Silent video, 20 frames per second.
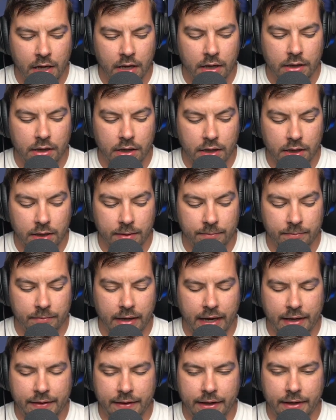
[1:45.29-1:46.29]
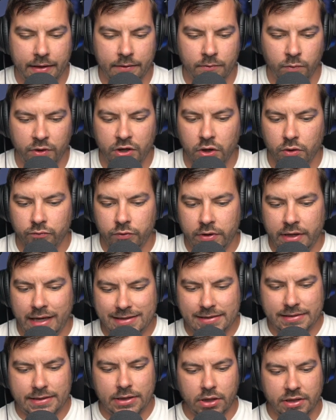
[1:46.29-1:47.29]
And then we don't
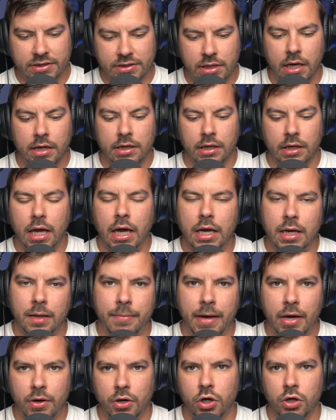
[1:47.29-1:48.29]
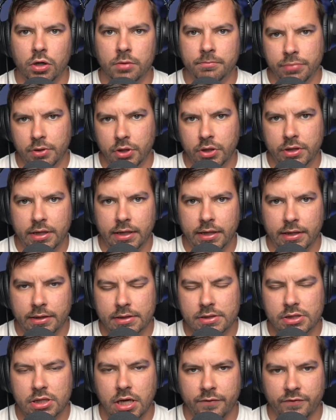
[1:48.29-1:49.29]
necessarily talk a lot about her book in
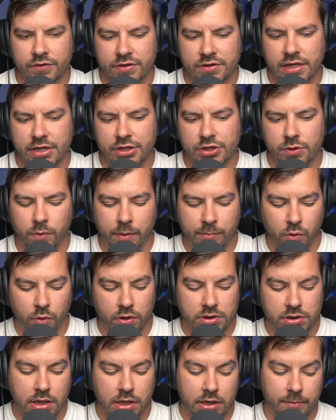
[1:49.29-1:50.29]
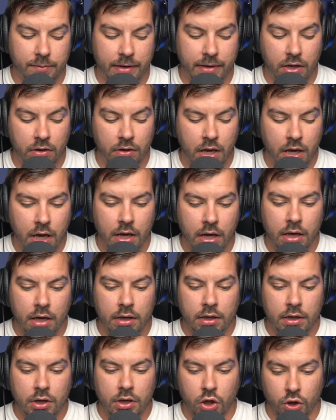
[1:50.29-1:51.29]
this conversation. We more talk about
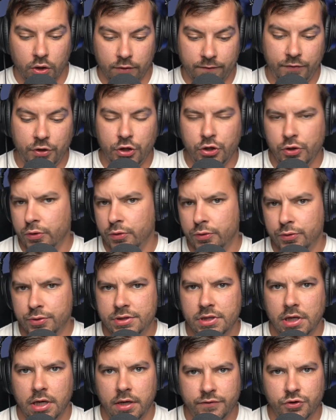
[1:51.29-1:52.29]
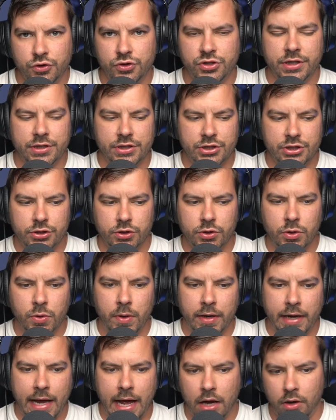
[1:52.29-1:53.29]
her views of jiu-jitsu
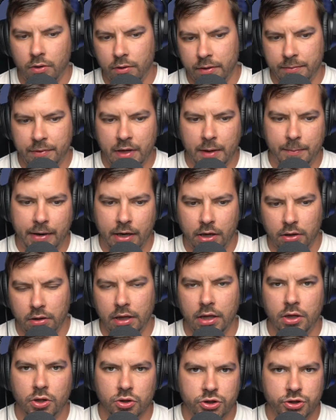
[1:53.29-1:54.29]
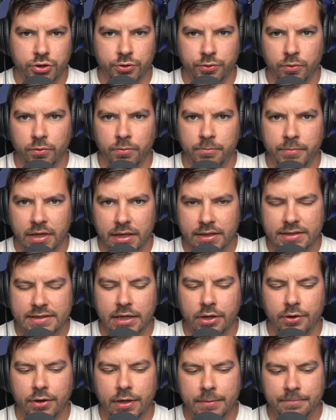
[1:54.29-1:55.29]
and how they parallel to
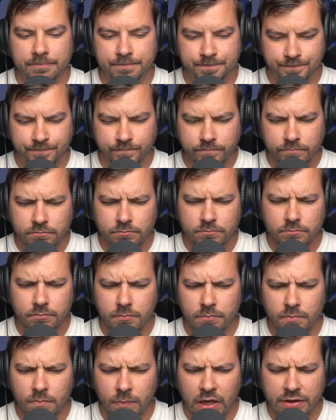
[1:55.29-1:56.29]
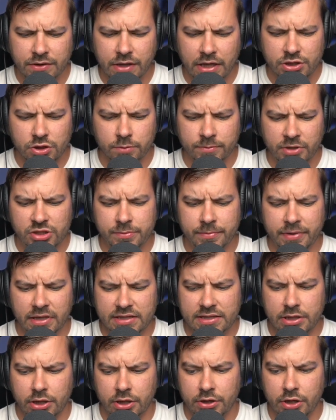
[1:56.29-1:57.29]
military. Not so much
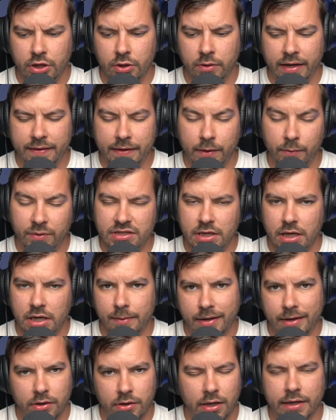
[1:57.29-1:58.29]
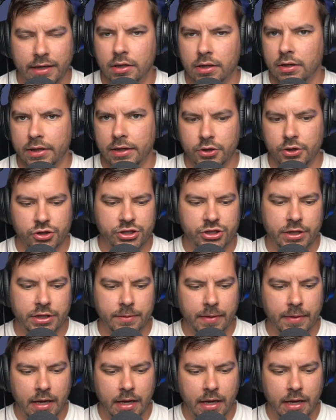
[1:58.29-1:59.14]
military, though. And then we talk about like leadership,